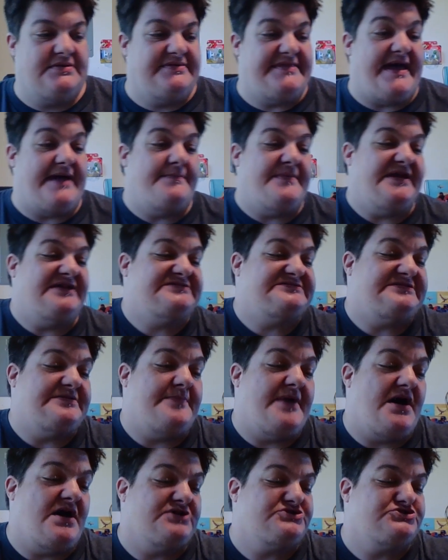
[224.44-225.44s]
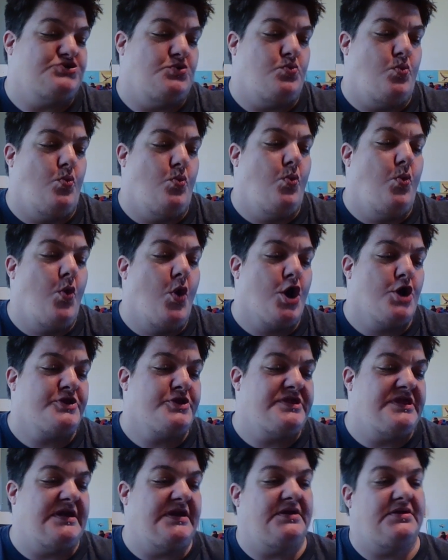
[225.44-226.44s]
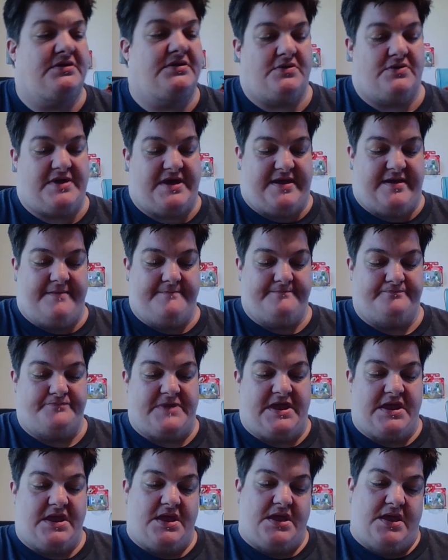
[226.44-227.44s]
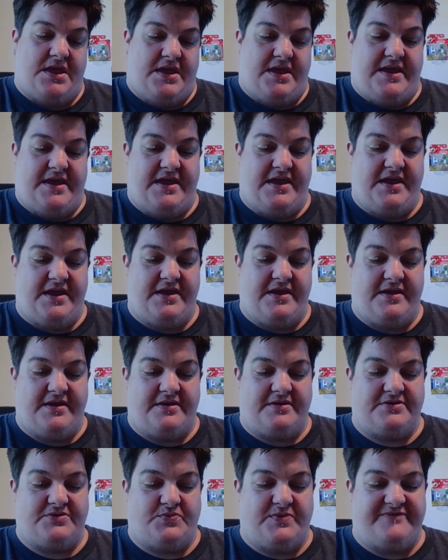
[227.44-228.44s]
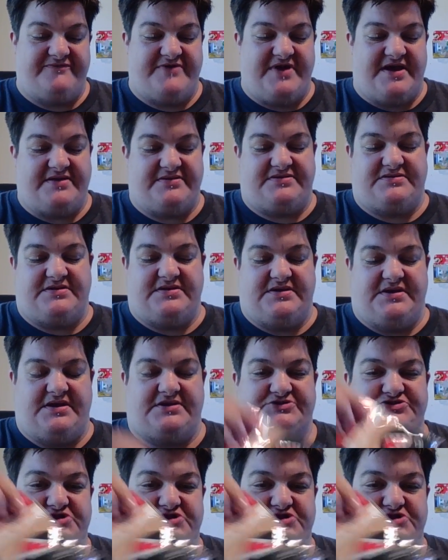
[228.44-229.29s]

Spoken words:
That makes the box worth it. Okay. And we've got the